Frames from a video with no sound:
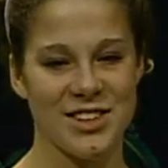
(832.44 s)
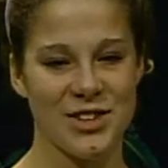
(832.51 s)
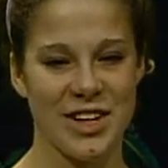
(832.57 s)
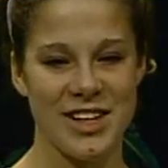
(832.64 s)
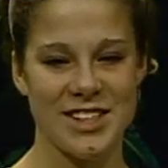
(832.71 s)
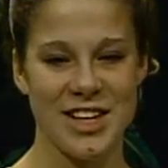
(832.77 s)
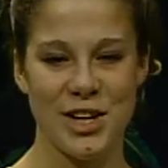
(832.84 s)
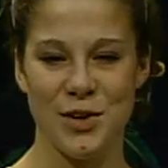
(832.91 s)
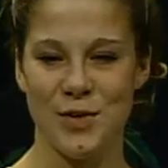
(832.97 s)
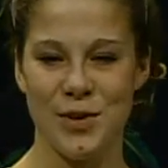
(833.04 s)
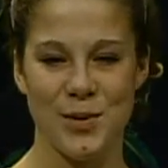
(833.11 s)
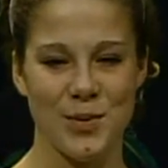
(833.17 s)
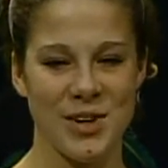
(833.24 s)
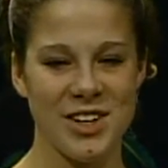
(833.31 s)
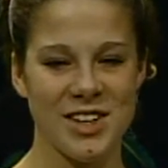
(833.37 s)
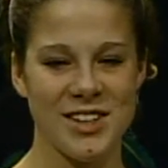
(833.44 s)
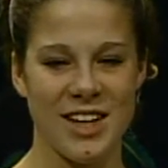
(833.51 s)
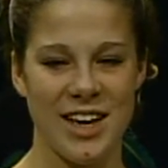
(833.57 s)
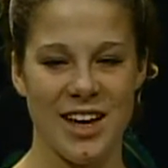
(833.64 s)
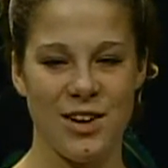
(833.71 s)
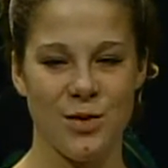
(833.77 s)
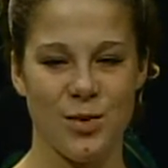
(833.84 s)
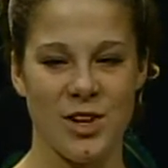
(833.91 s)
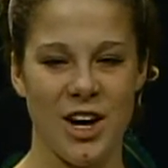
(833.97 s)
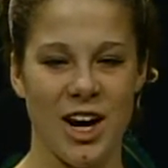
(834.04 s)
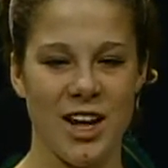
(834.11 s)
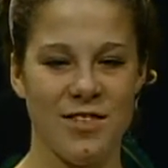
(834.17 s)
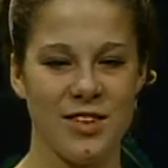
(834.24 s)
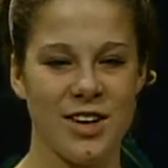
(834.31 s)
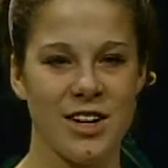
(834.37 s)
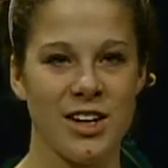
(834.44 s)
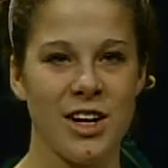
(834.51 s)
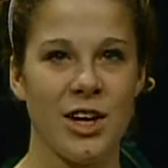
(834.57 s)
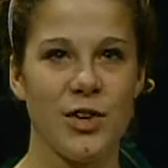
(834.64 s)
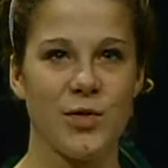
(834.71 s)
trying to take over the world and we're not even